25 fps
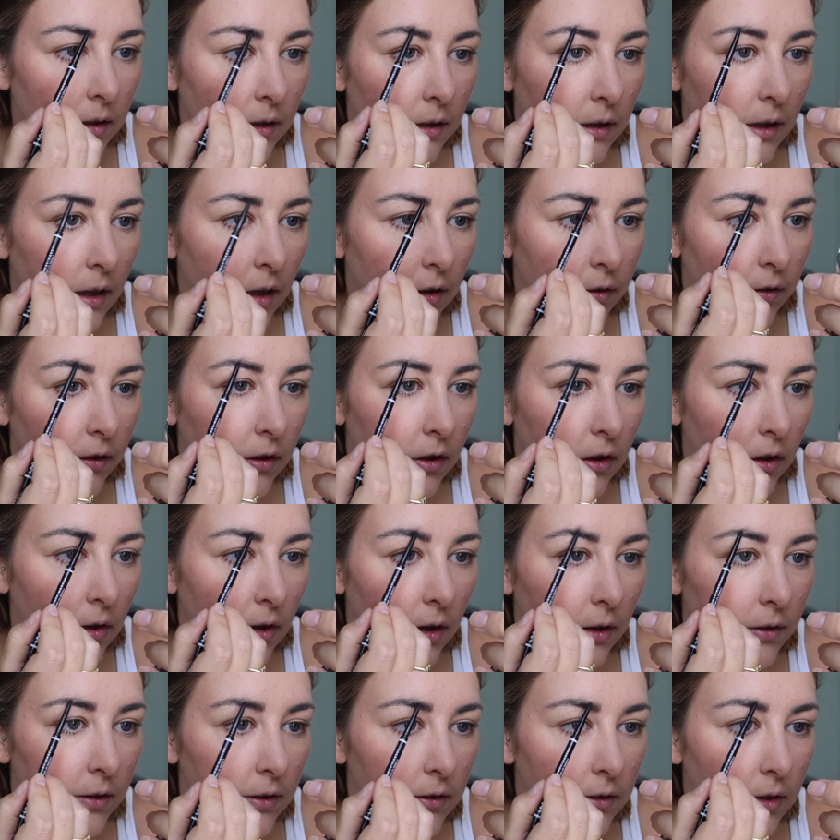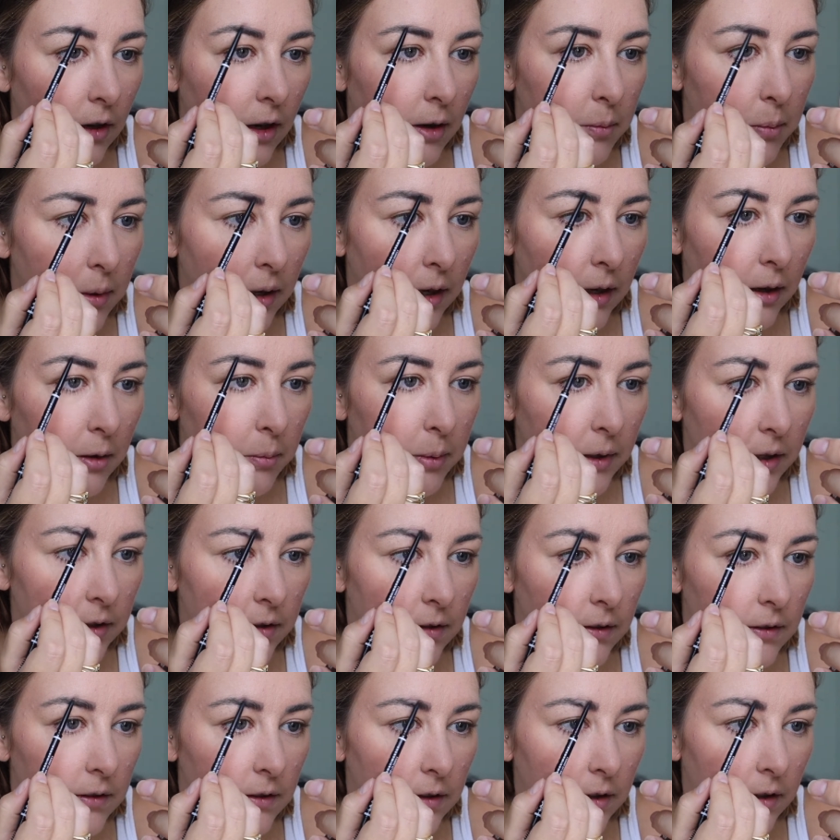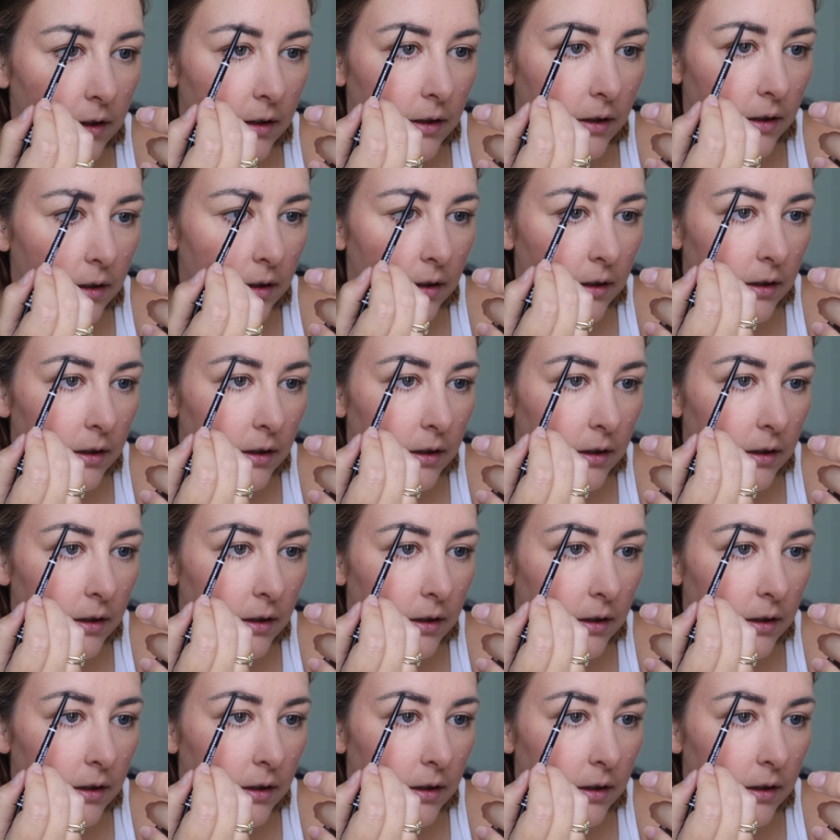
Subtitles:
I often go along the top a little bit just to